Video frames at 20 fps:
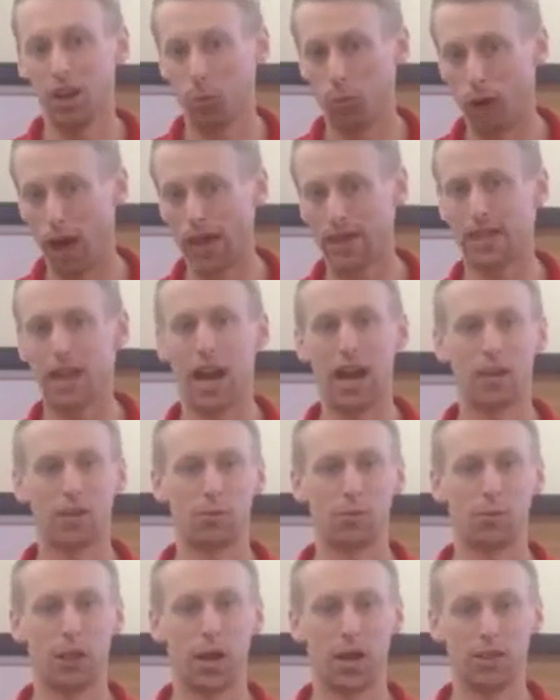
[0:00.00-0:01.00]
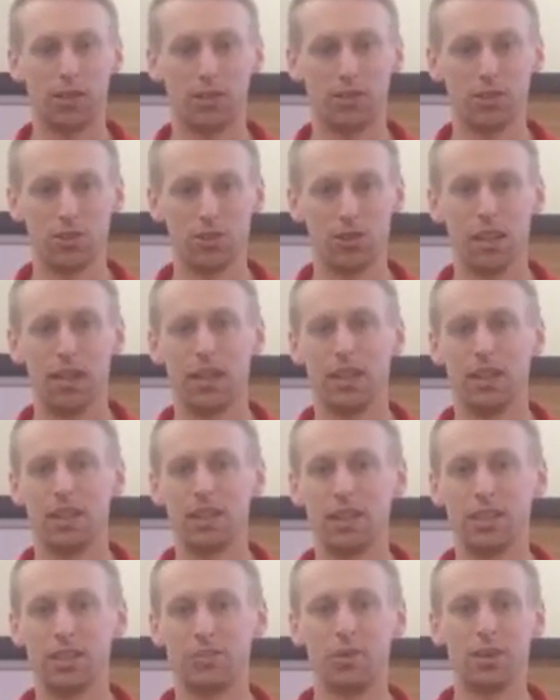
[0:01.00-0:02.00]
why chiropractors
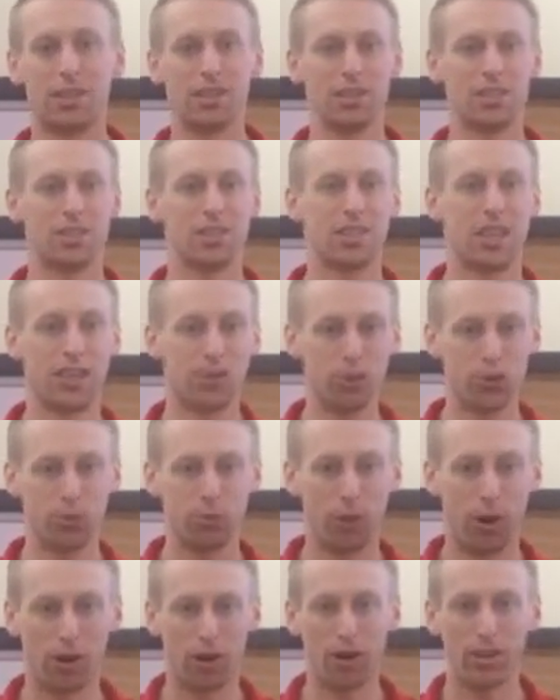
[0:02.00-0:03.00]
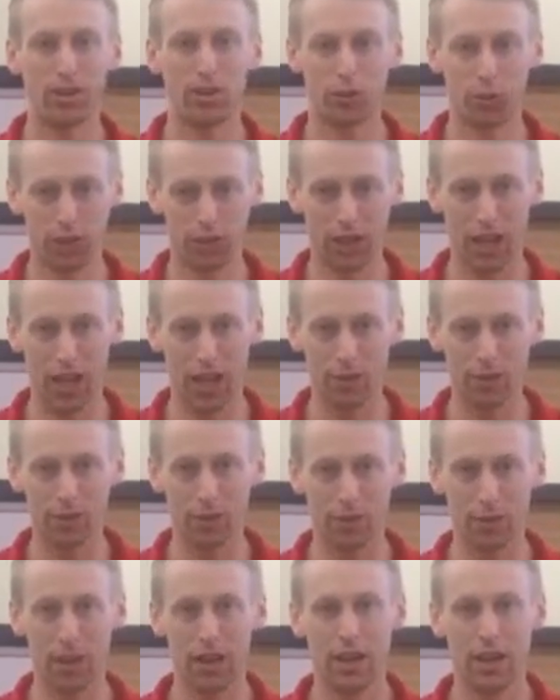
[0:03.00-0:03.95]
need to be an essential part of your life